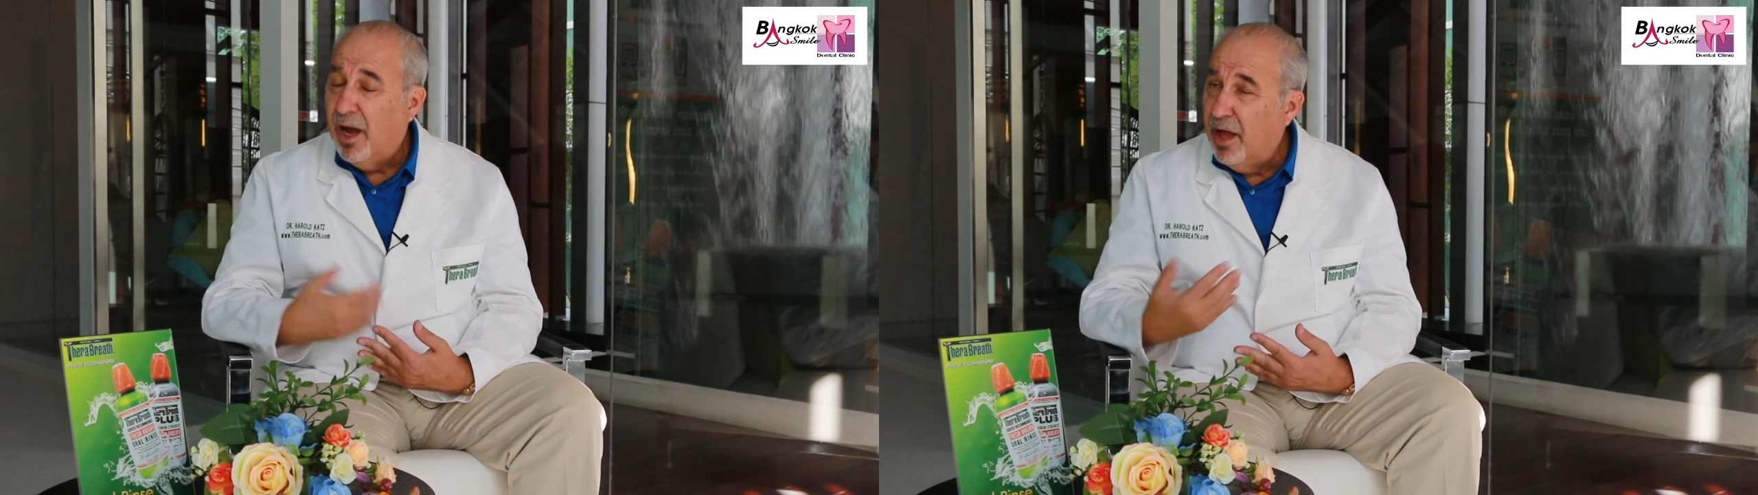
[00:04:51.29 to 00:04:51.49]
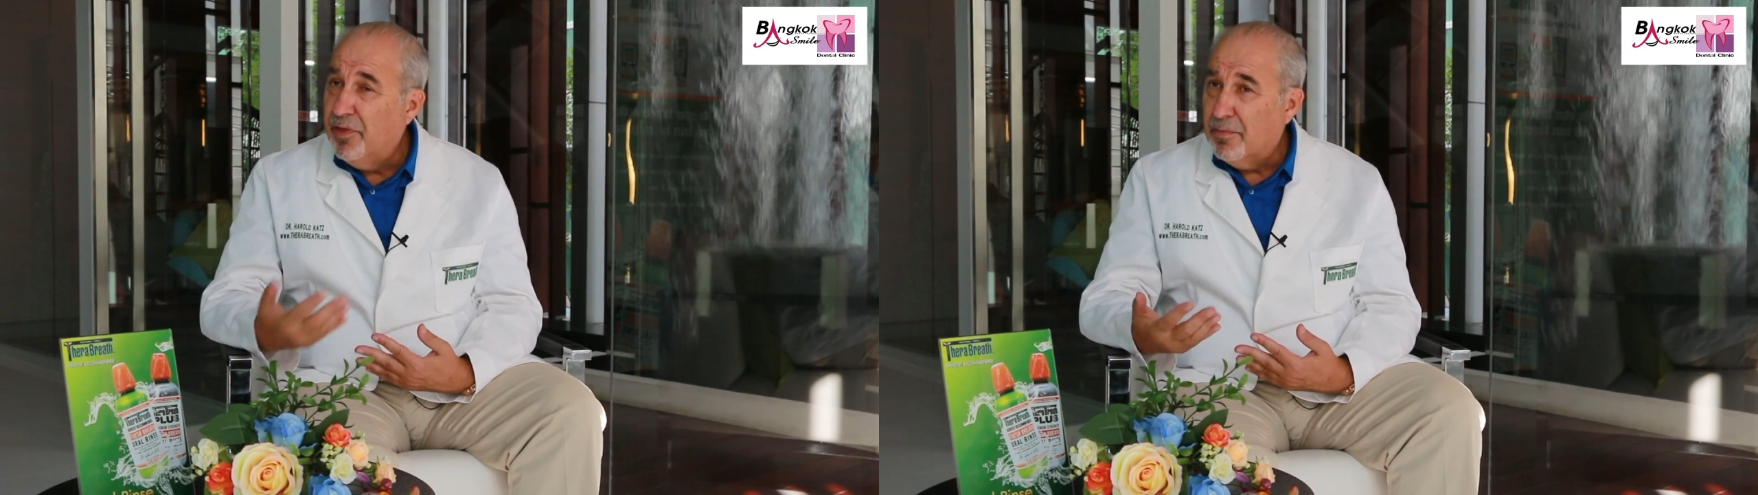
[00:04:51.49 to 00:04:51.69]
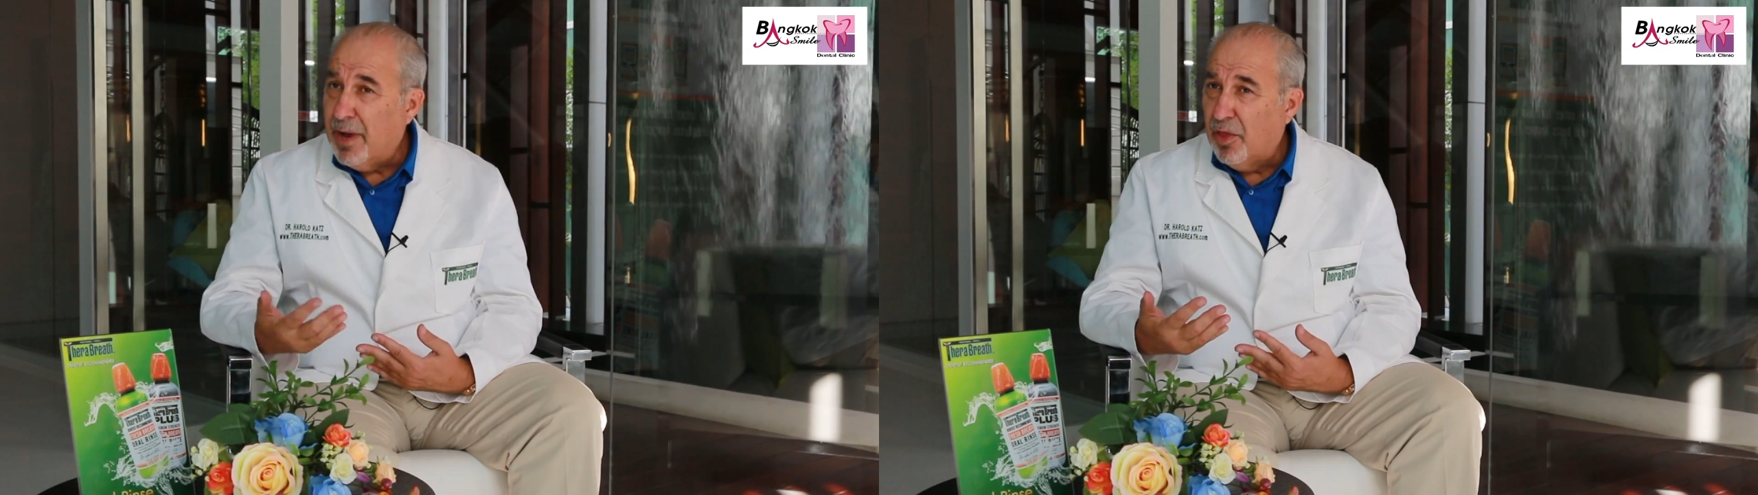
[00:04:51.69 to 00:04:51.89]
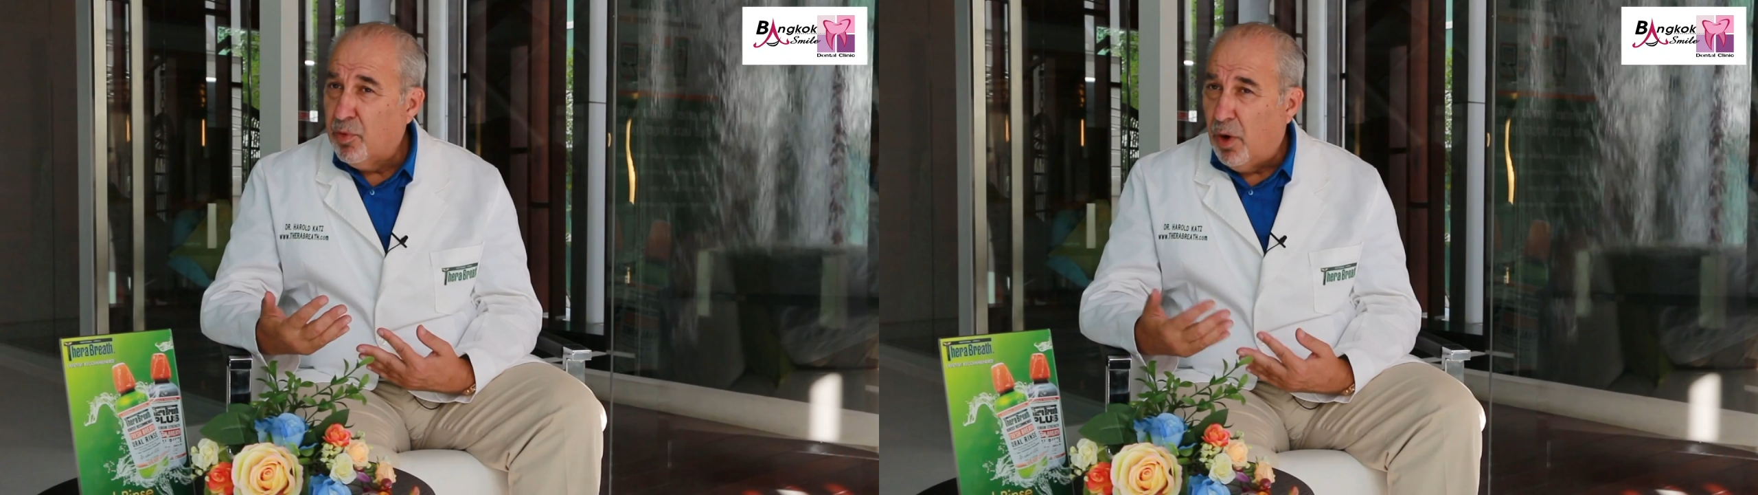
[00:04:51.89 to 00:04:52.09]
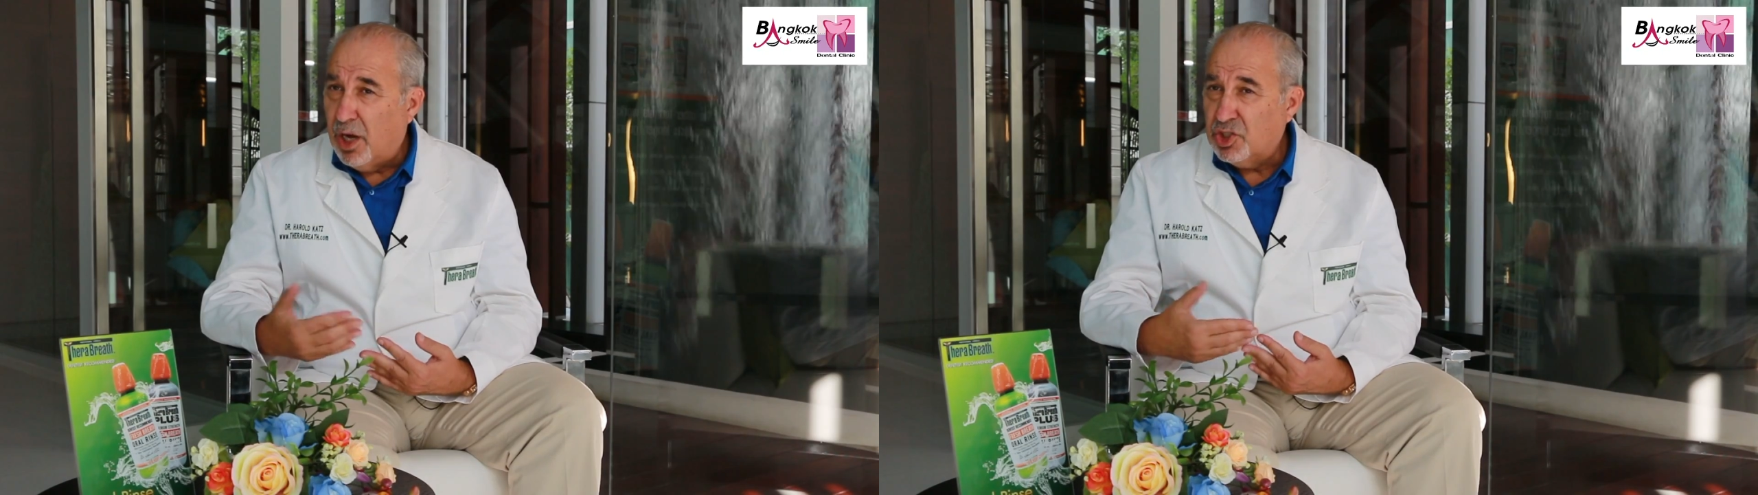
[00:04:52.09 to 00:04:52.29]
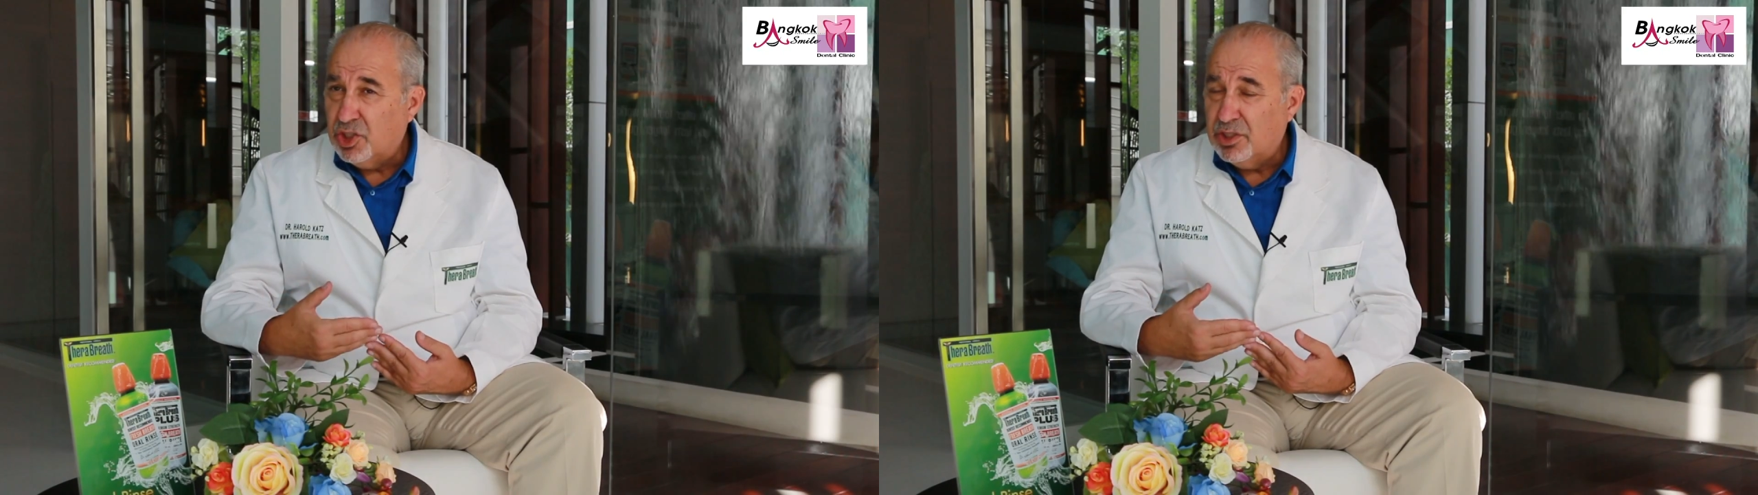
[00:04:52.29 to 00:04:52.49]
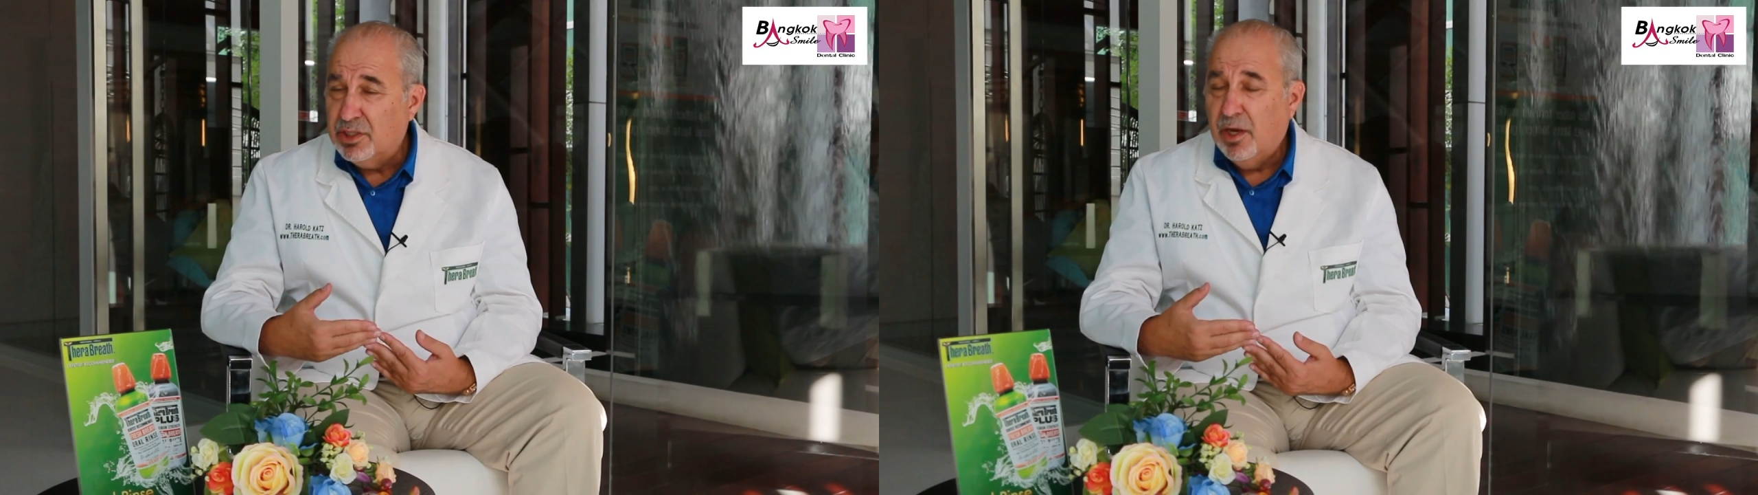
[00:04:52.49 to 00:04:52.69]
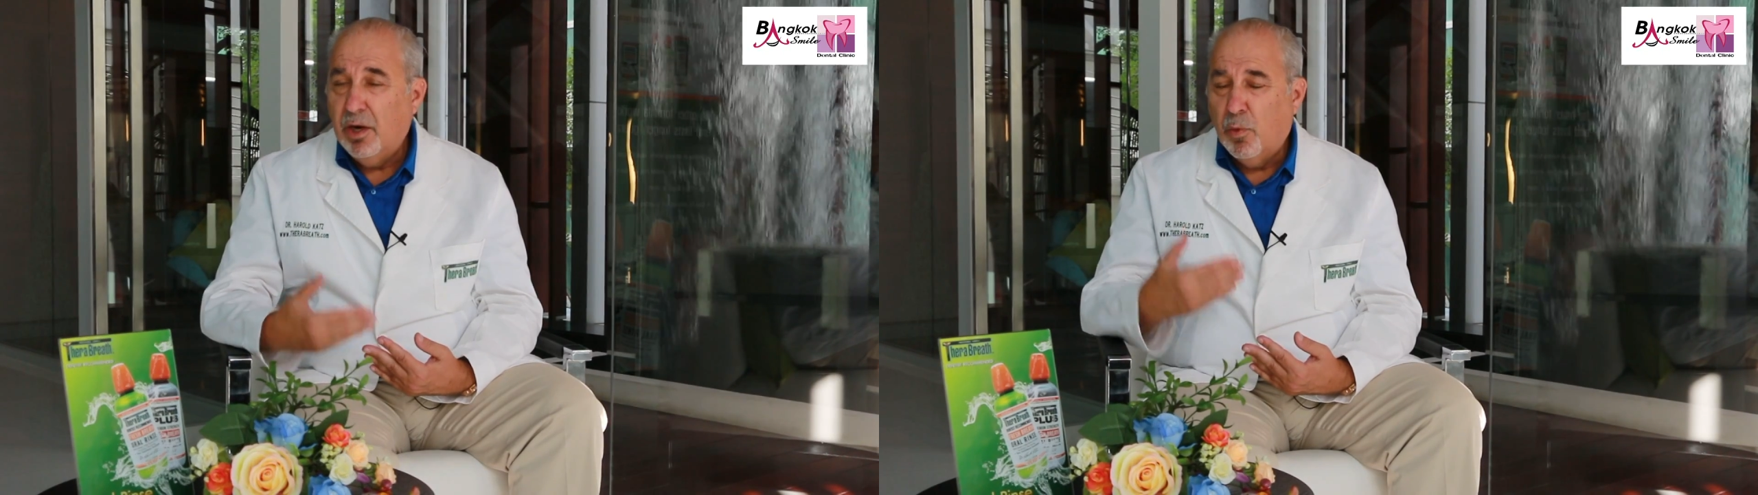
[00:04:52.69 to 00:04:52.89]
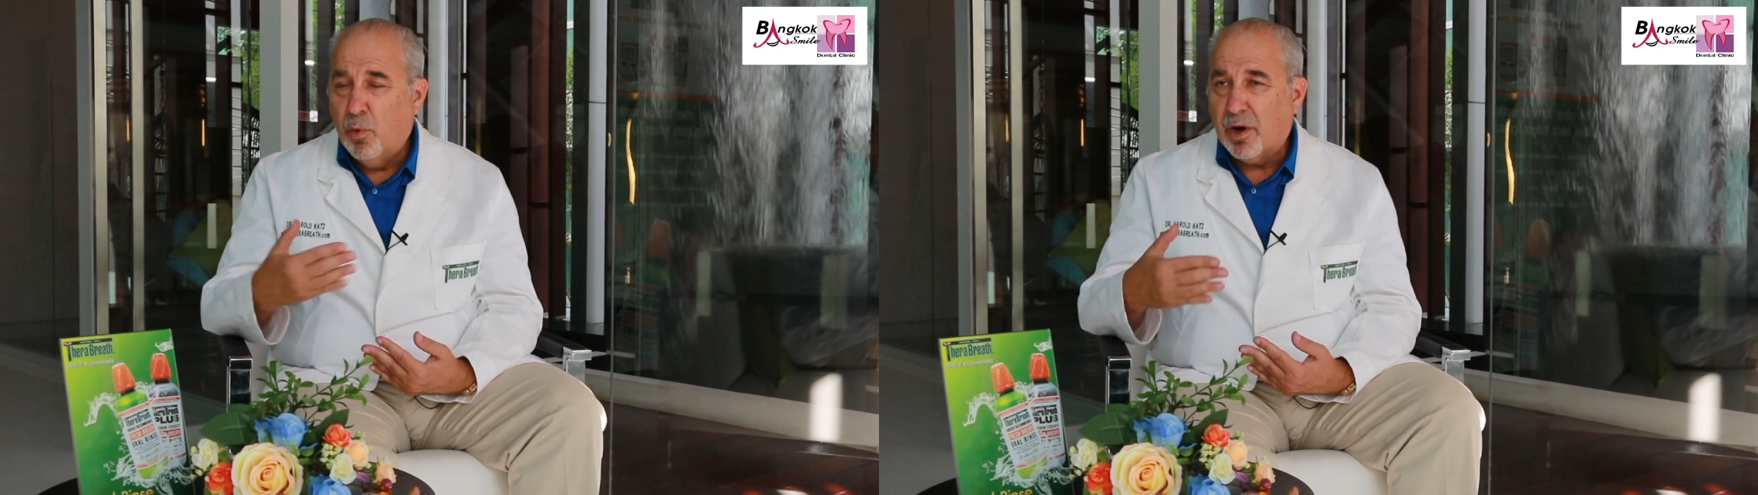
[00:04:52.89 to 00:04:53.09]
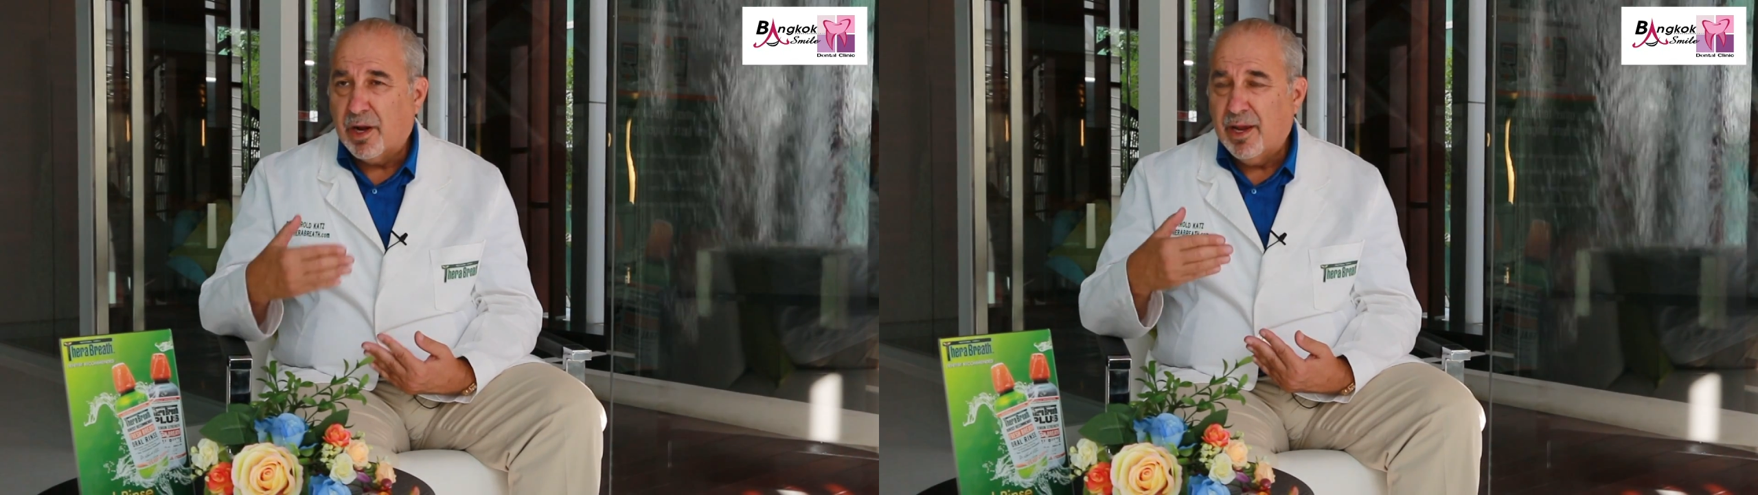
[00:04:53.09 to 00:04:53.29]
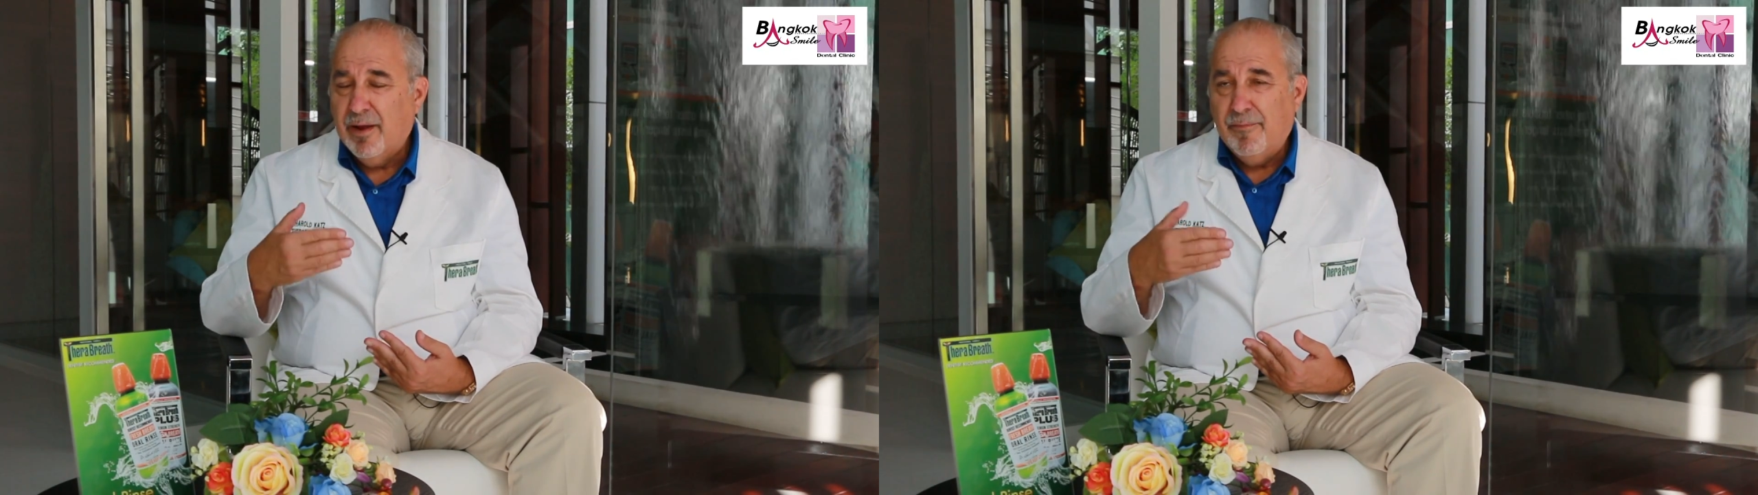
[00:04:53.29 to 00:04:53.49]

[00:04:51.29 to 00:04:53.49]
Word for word: Other mouthwashes work